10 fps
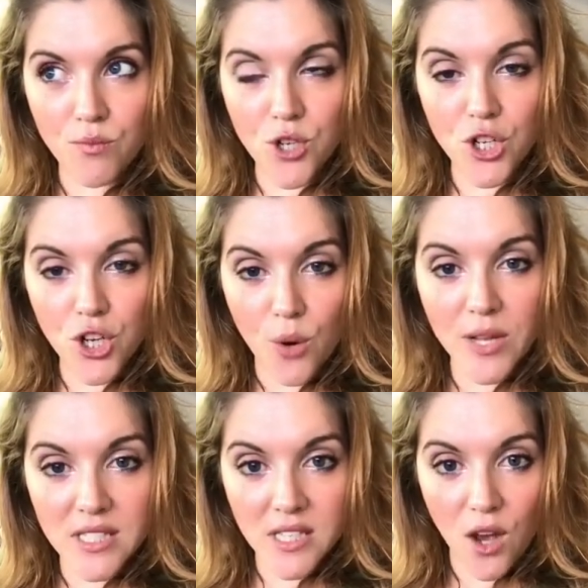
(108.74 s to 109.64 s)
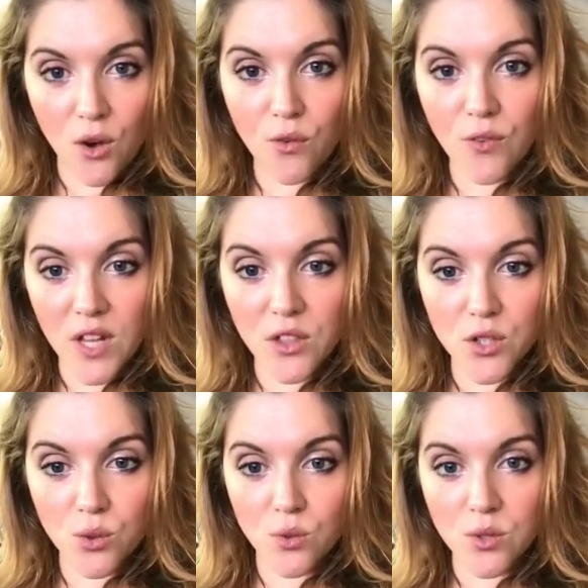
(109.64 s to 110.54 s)
show itself in the
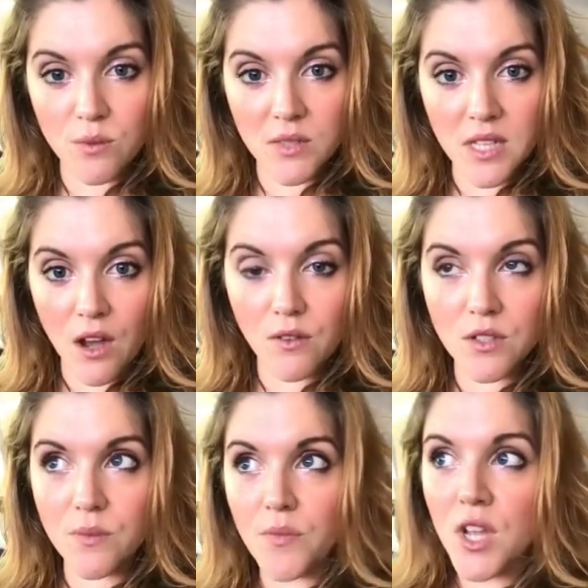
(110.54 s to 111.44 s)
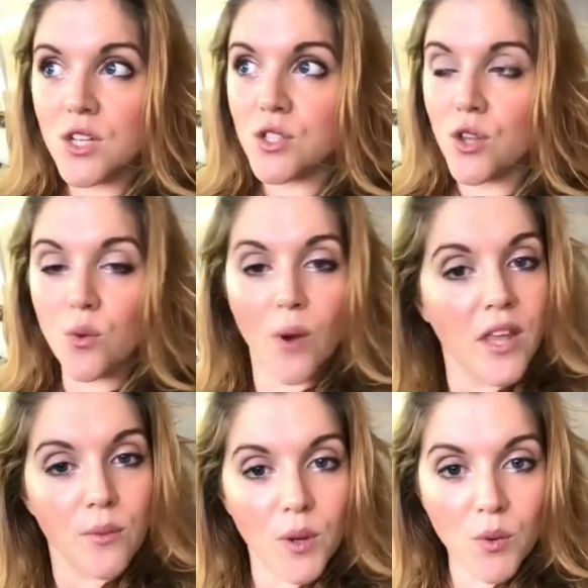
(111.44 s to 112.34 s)
tools themselves? So the
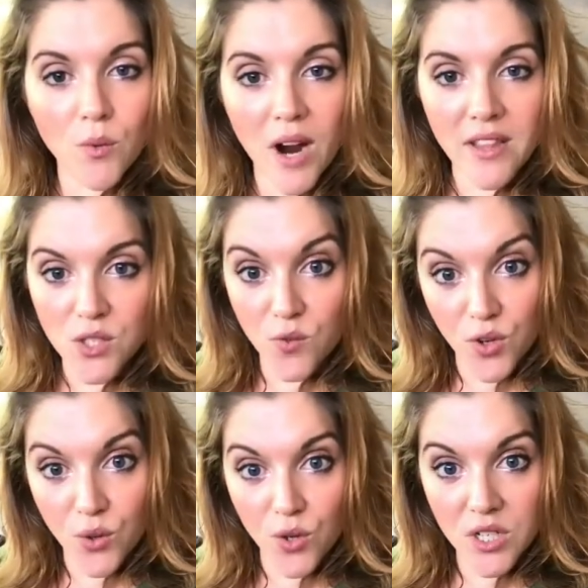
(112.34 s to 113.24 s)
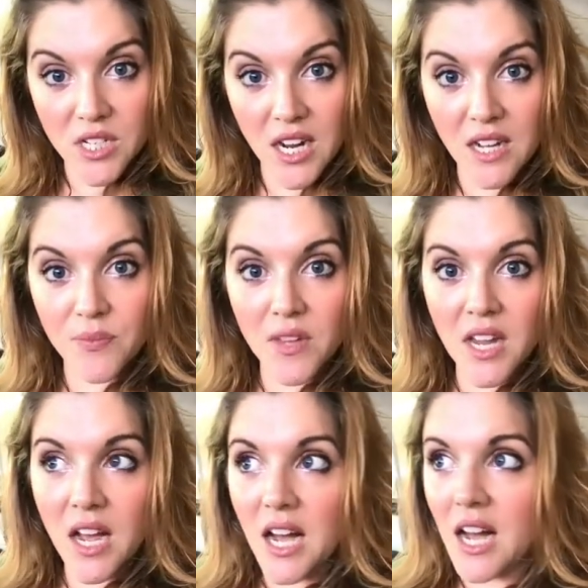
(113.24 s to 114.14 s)
way that we would write this for an auditor
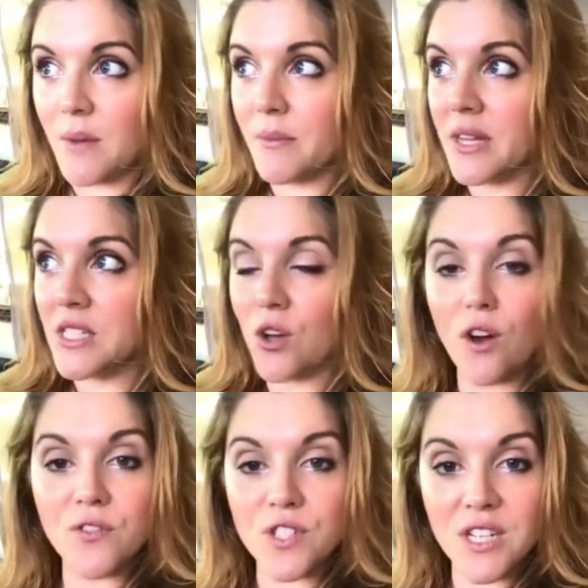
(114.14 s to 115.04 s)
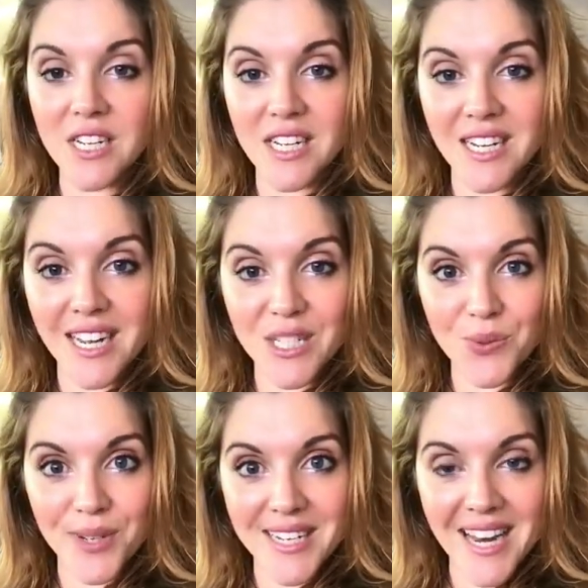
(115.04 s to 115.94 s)
is often it
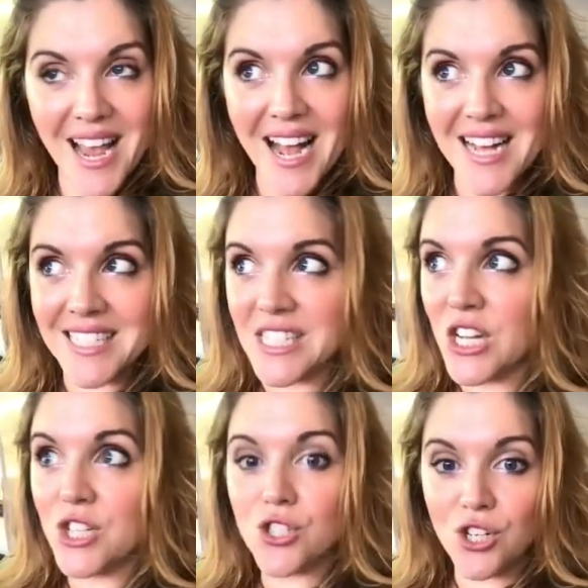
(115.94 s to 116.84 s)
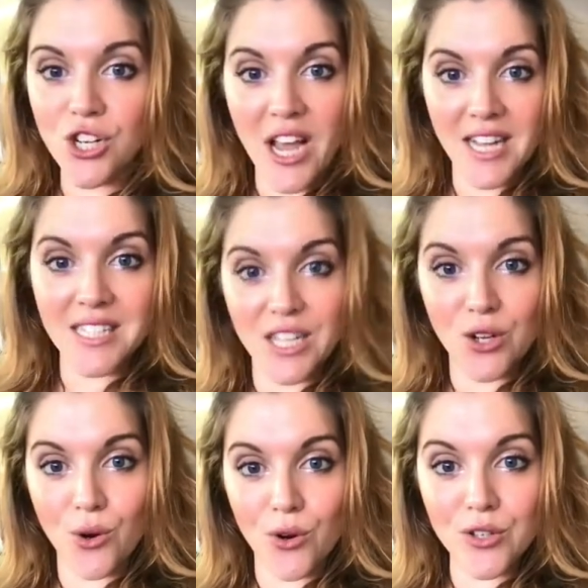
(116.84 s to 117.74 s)
gets written as student acts in
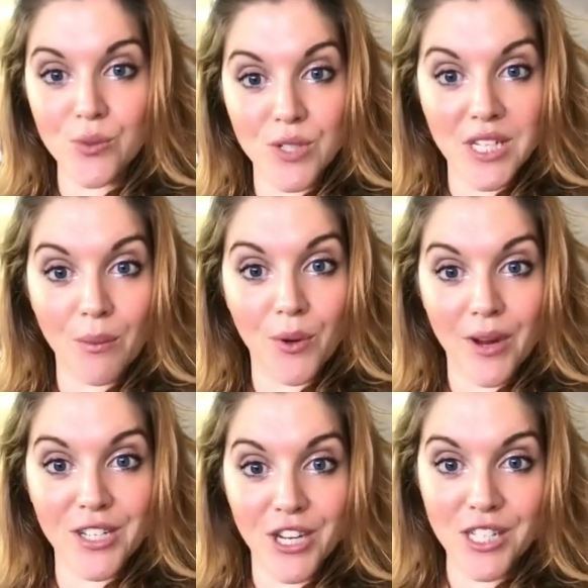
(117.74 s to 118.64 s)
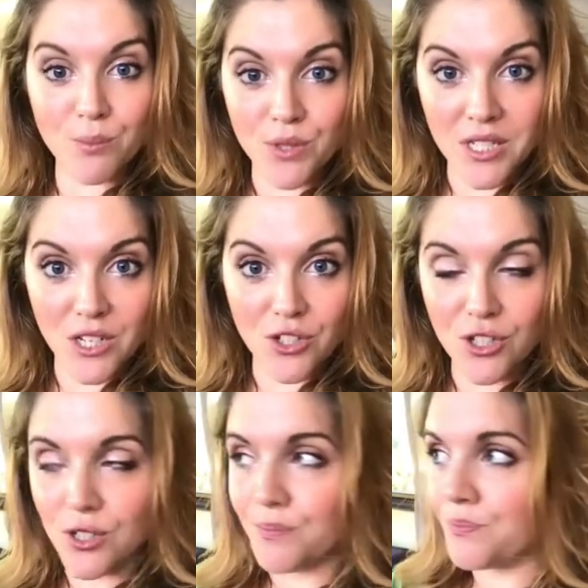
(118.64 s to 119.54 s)
accordance with WHS
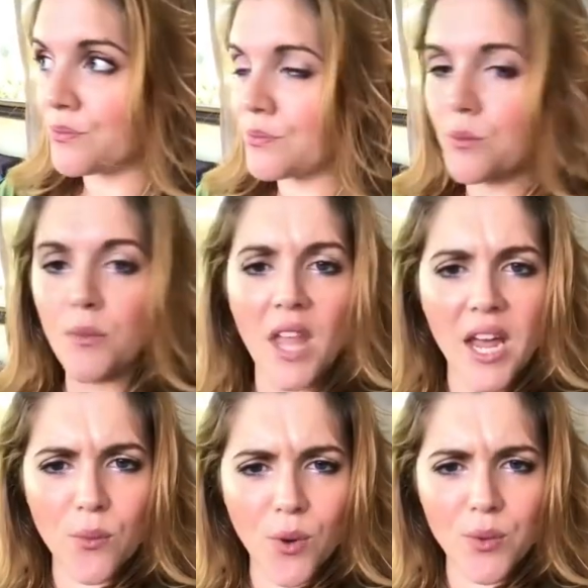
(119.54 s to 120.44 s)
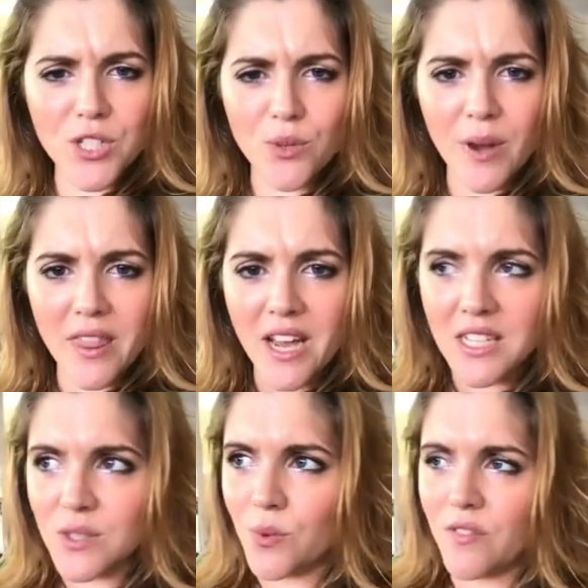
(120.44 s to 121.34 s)
procedures. And what we do by that
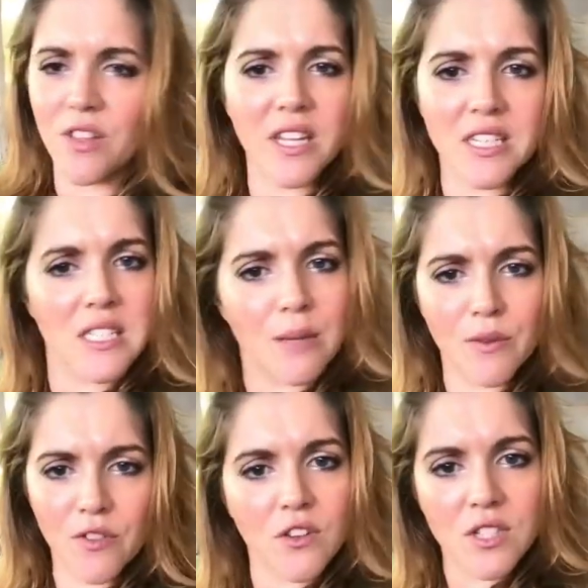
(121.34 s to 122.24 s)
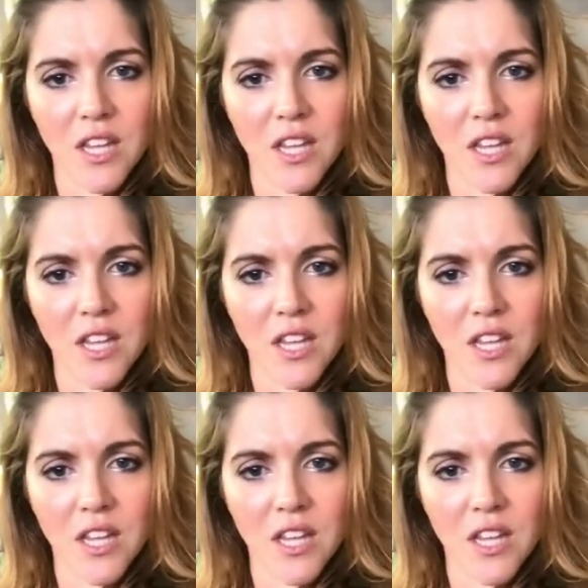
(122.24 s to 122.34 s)
is we've linked some of those